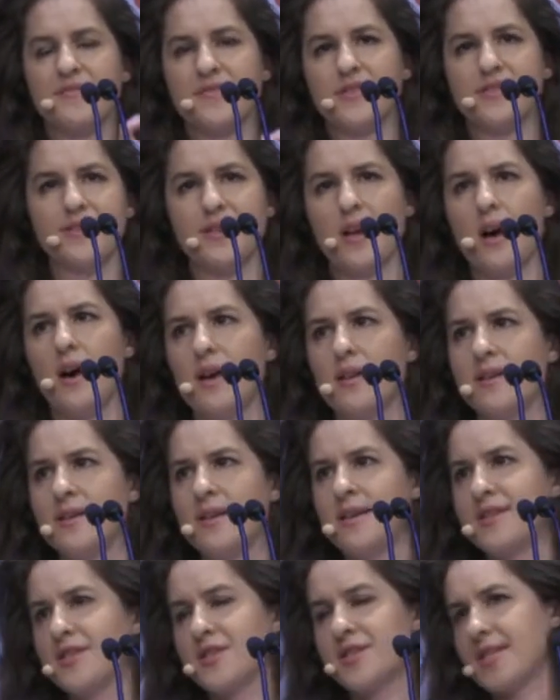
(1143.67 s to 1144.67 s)
If it's not,
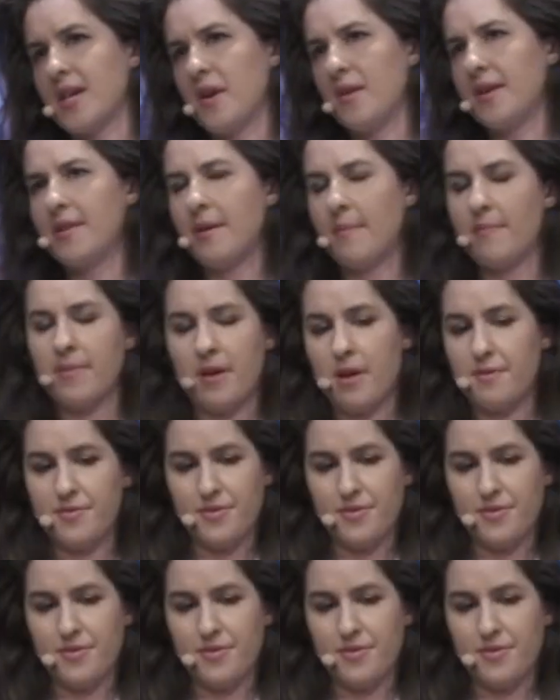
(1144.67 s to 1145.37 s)
just telling them